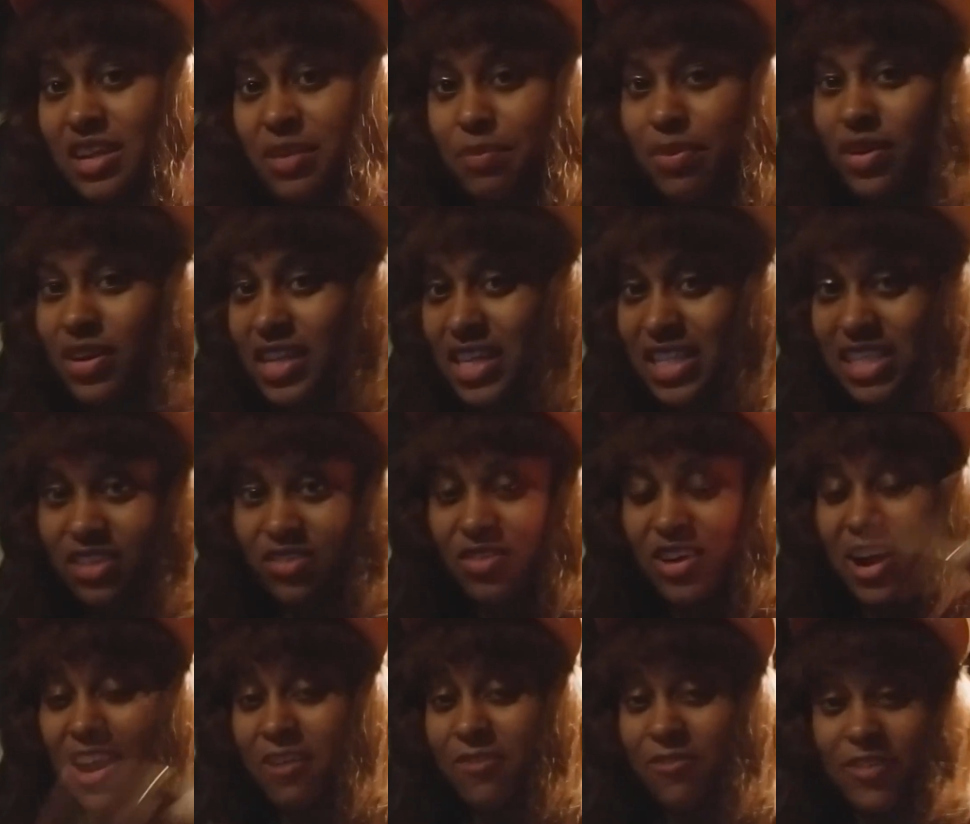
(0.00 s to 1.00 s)
The police
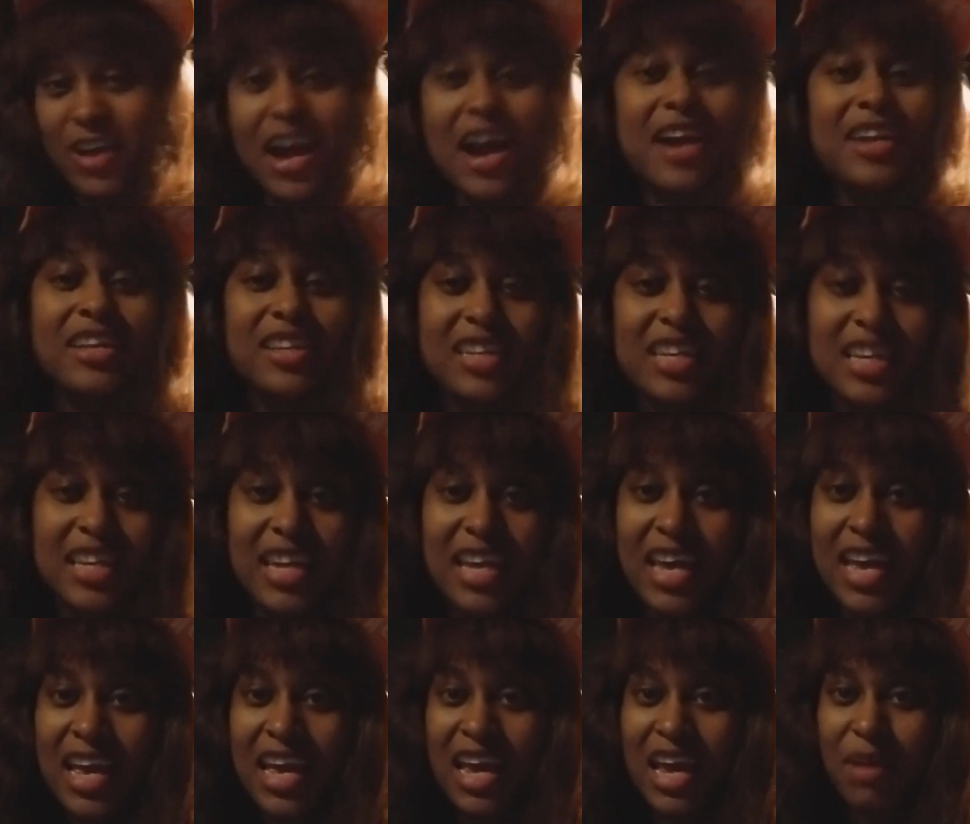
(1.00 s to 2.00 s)
arrive finally,
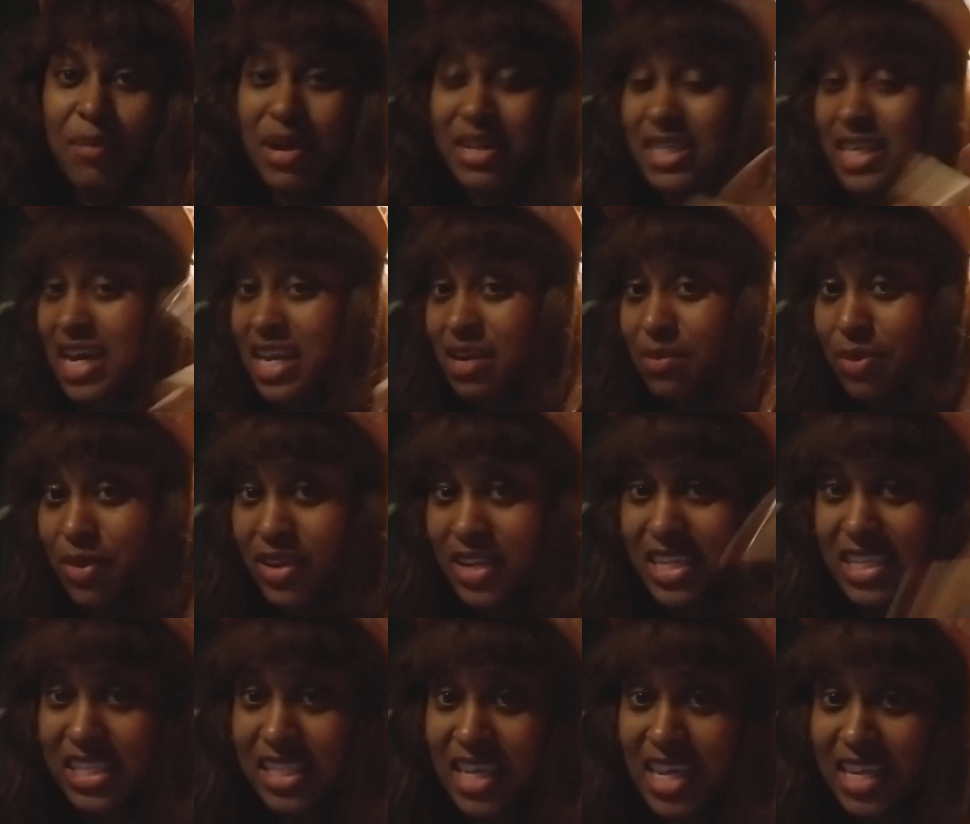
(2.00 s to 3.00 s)
and by the time the
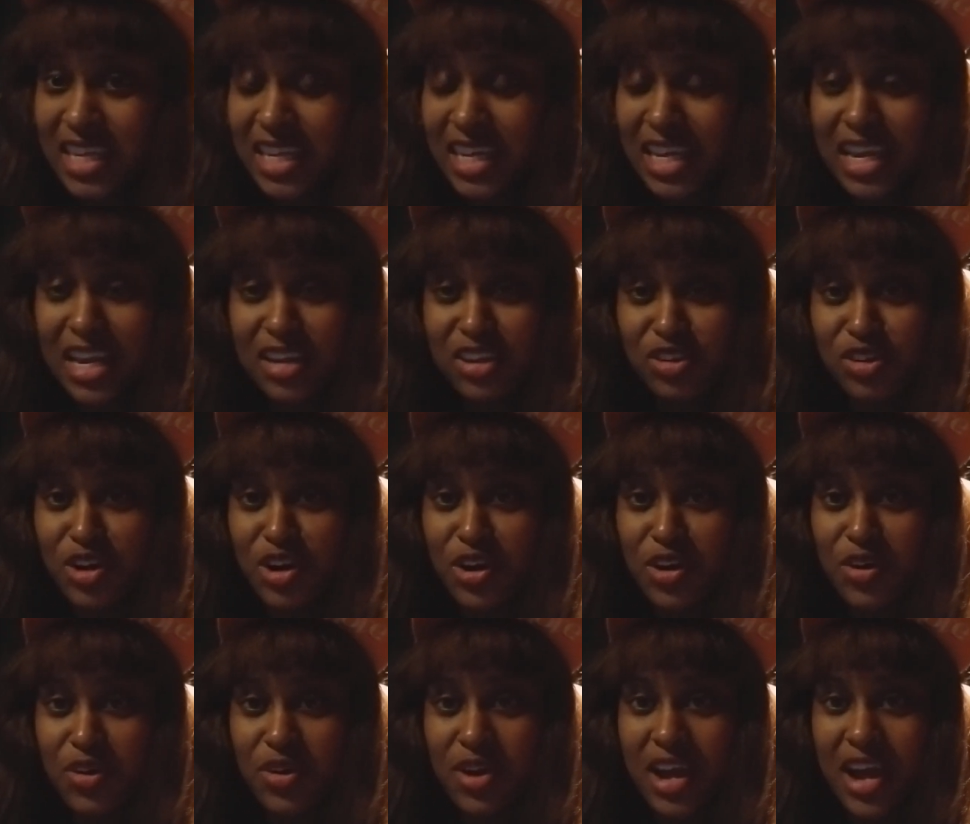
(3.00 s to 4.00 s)
police get there, you
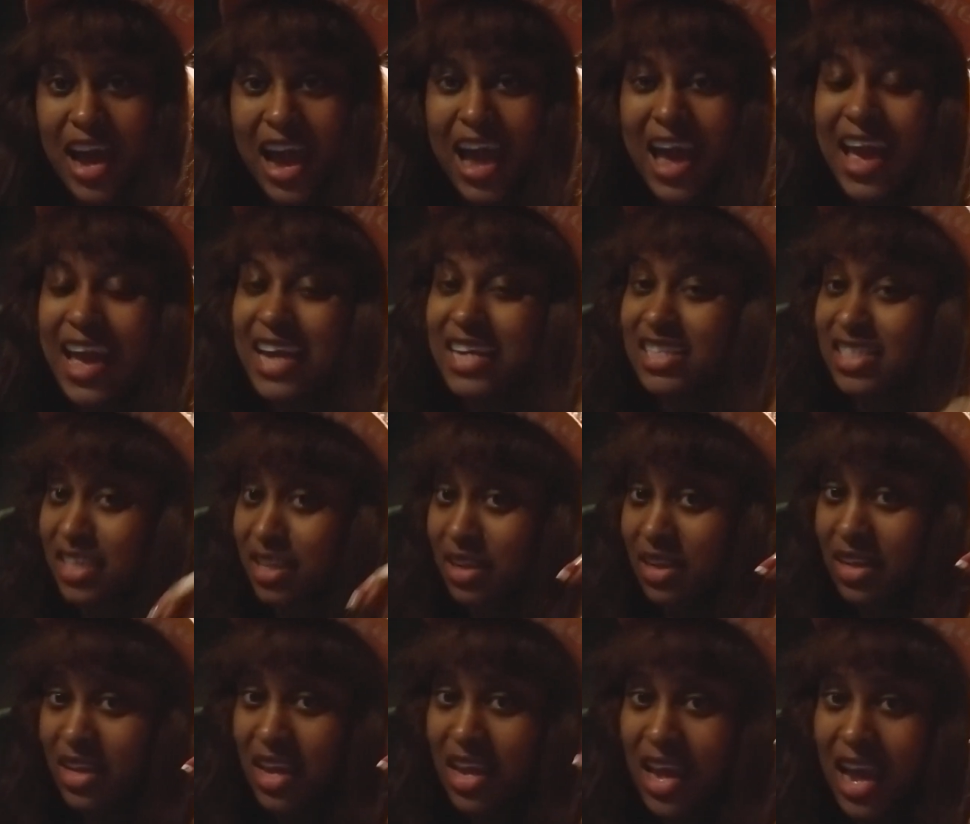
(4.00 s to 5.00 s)
know I
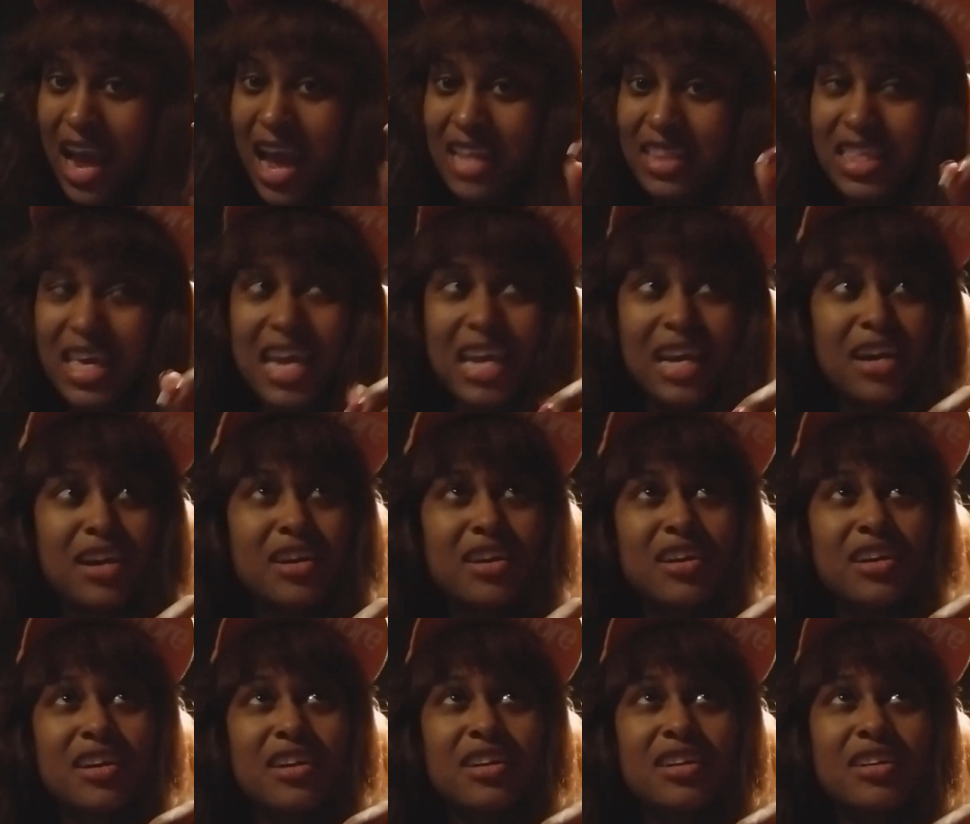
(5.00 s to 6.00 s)
actually I think
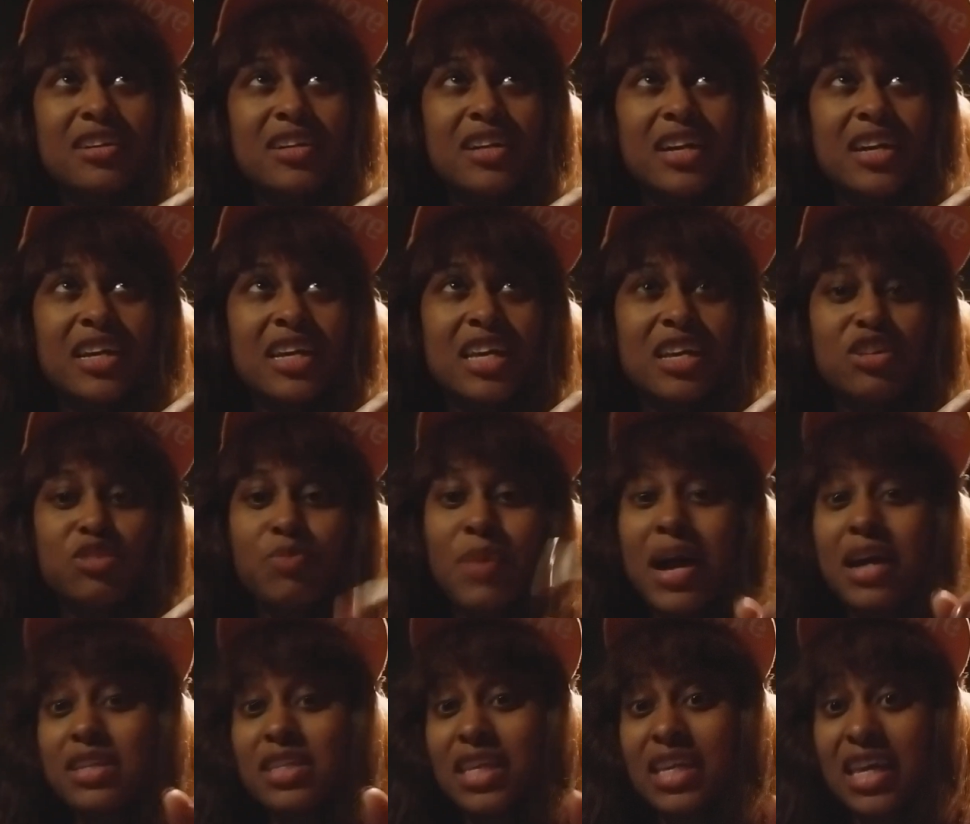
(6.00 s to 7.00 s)
uh he's
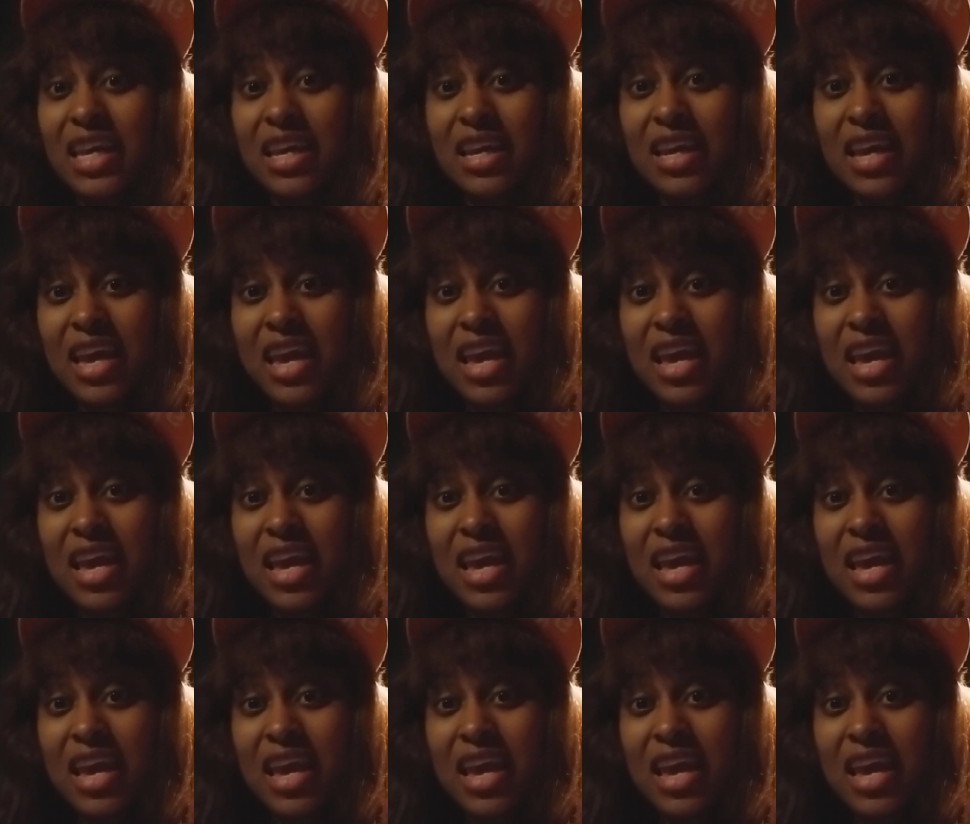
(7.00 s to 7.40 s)
about to get